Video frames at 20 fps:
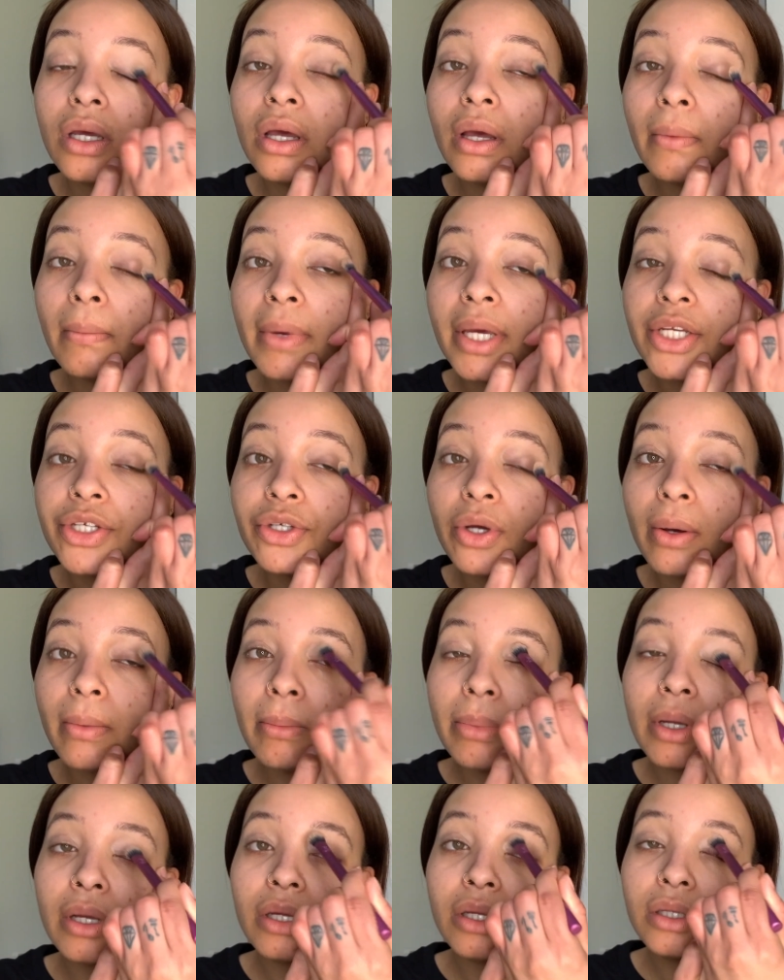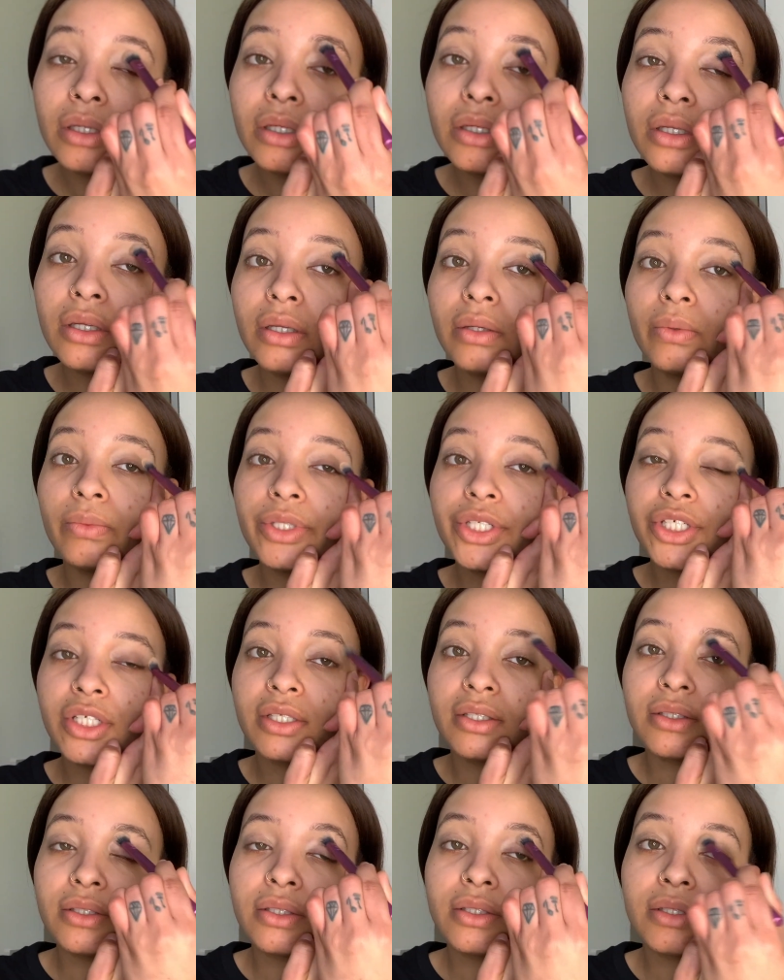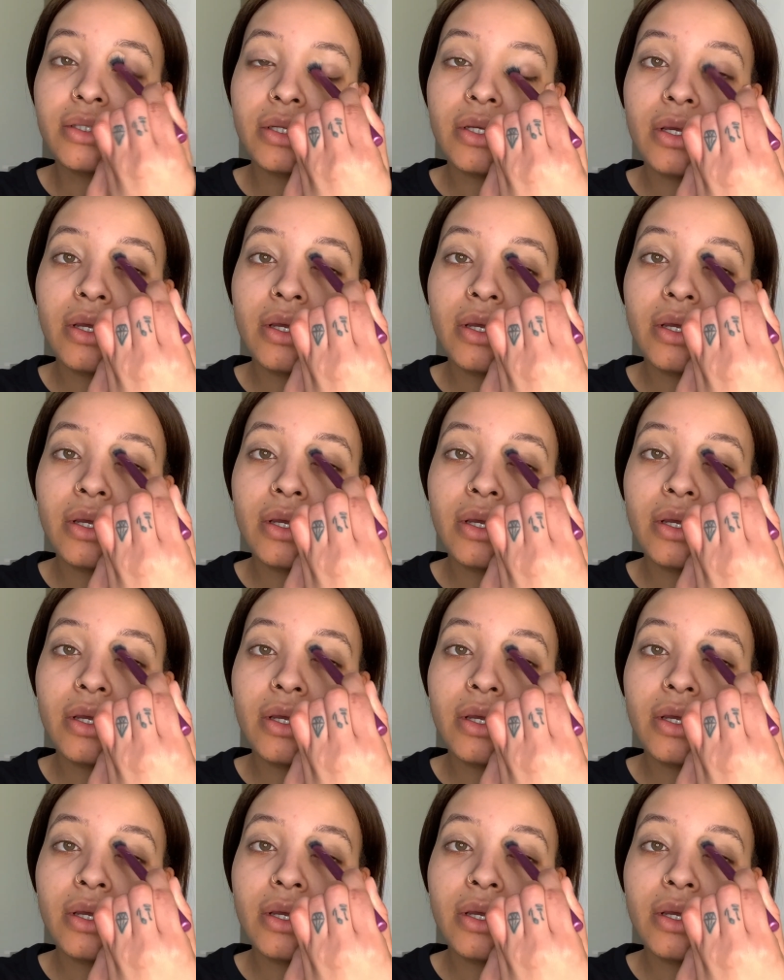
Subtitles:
my job, which is,